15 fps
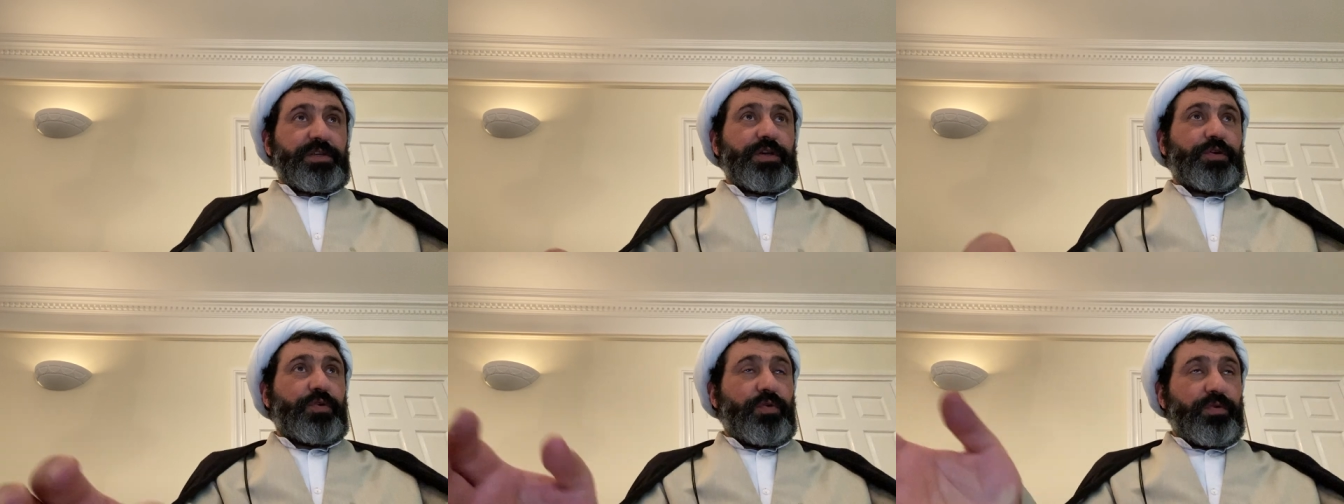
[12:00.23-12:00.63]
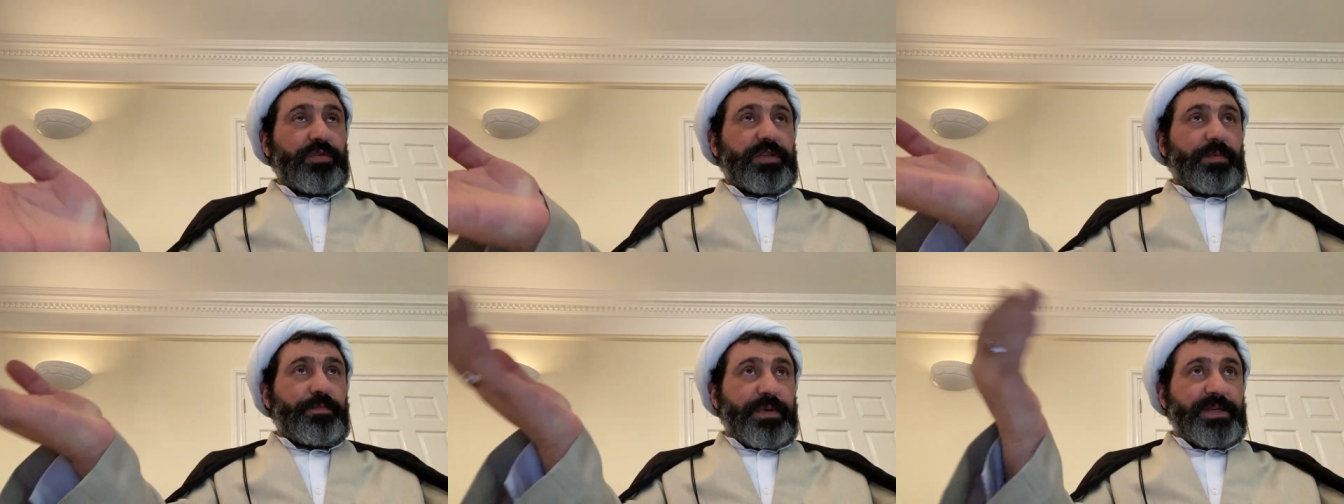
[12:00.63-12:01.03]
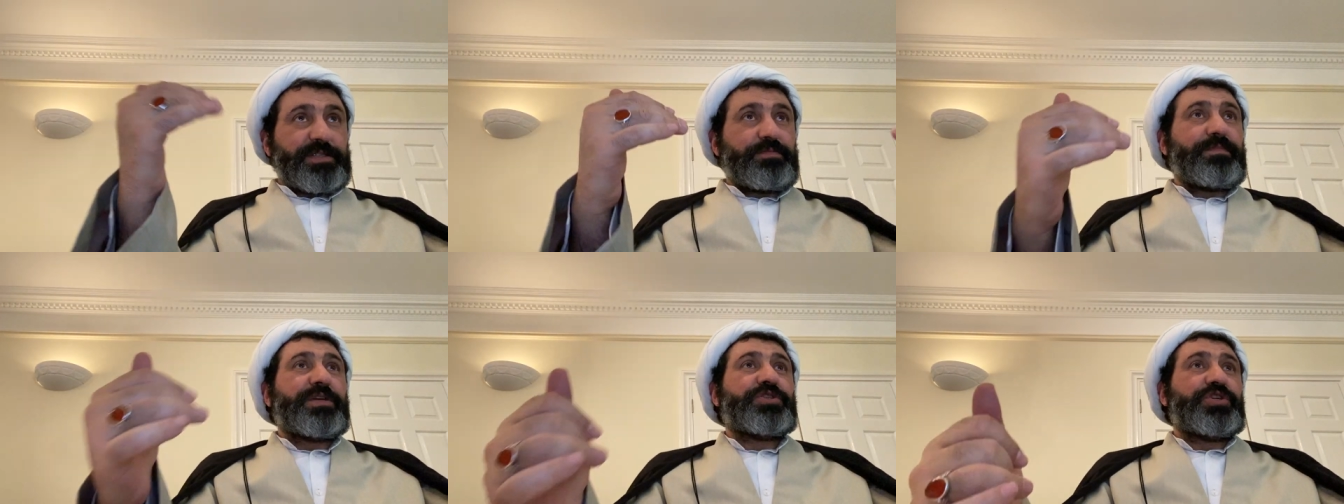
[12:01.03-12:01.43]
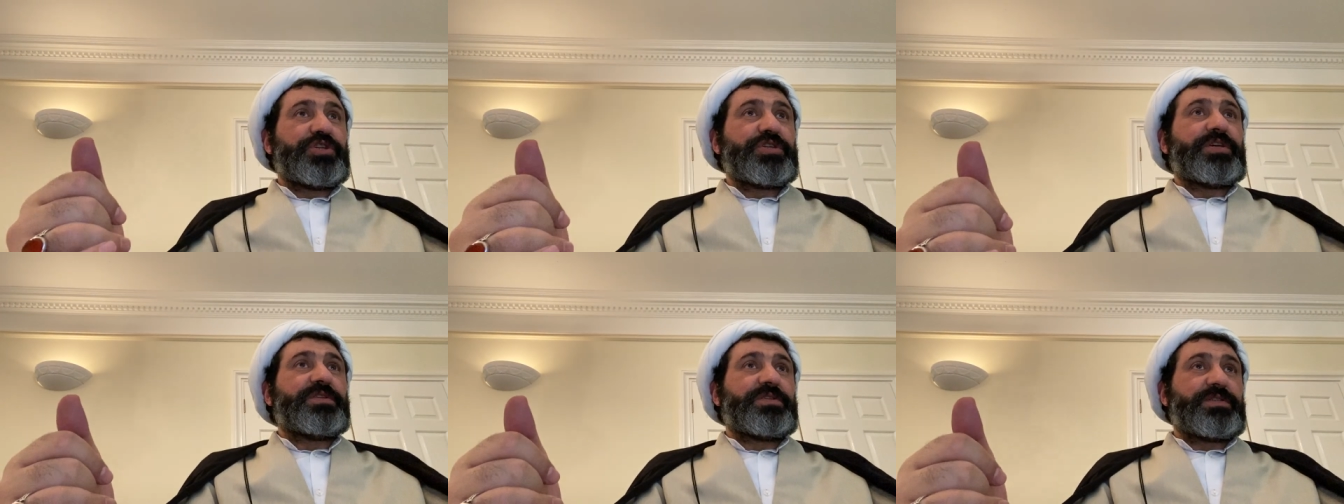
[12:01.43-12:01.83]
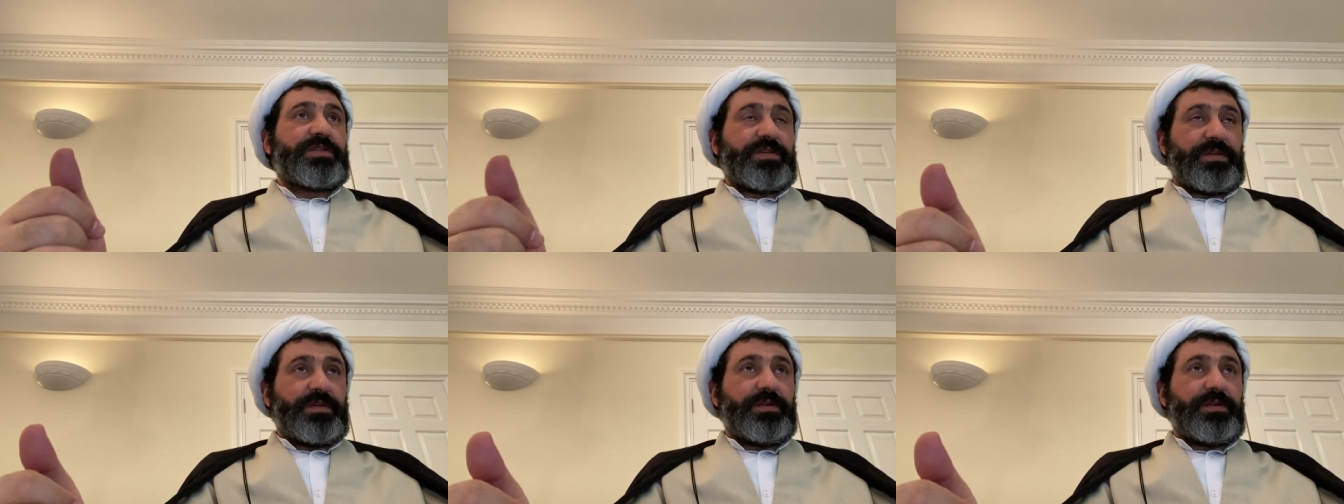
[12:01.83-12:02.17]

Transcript: he called the best magicians